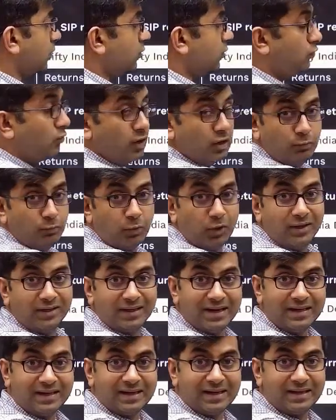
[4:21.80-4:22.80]

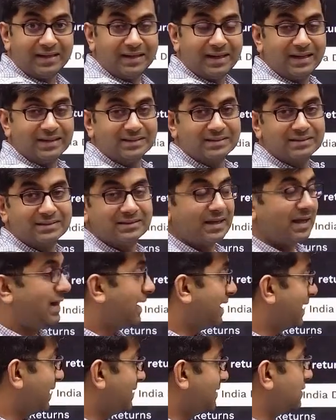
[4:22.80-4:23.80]
12.88 lakhs,
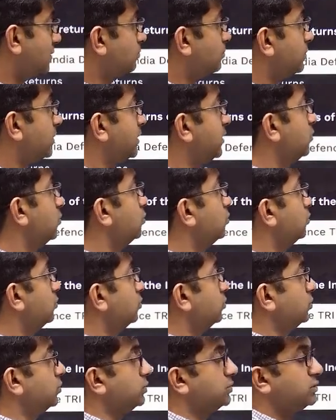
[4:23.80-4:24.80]
and somebody
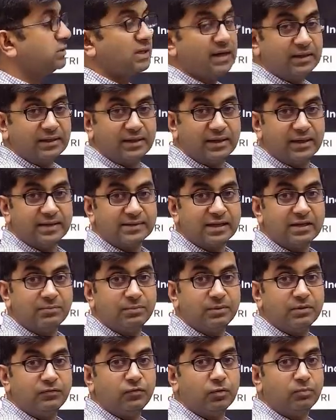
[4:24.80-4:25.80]
who started
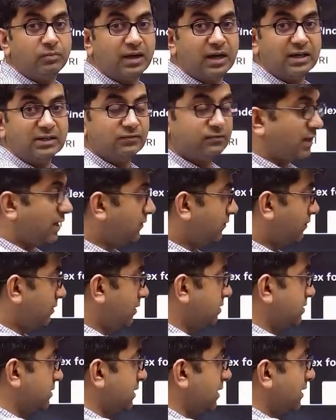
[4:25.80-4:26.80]
SIP from last 5
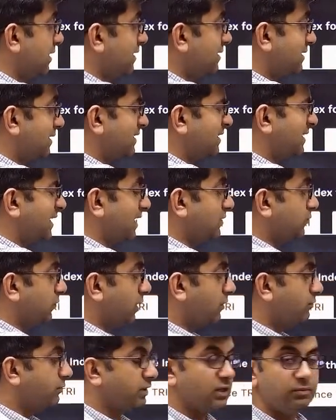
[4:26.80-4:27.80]
years, 6 lakhs would
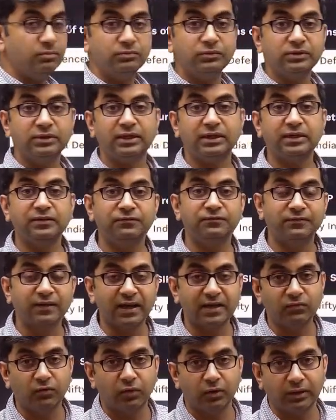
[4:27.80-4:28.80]
have become
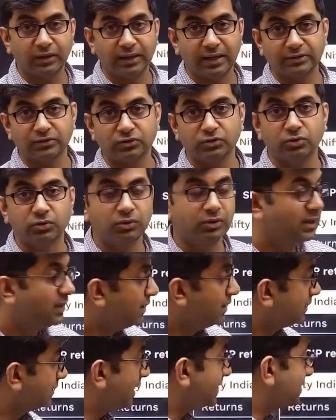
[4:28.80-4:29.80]
35 odd lakhs. So
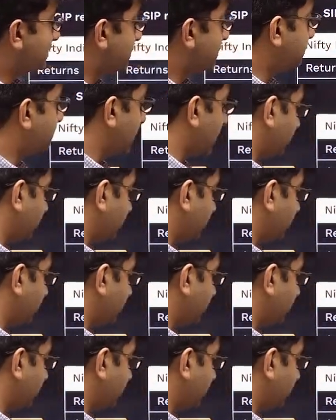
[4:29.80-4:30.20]
that's the power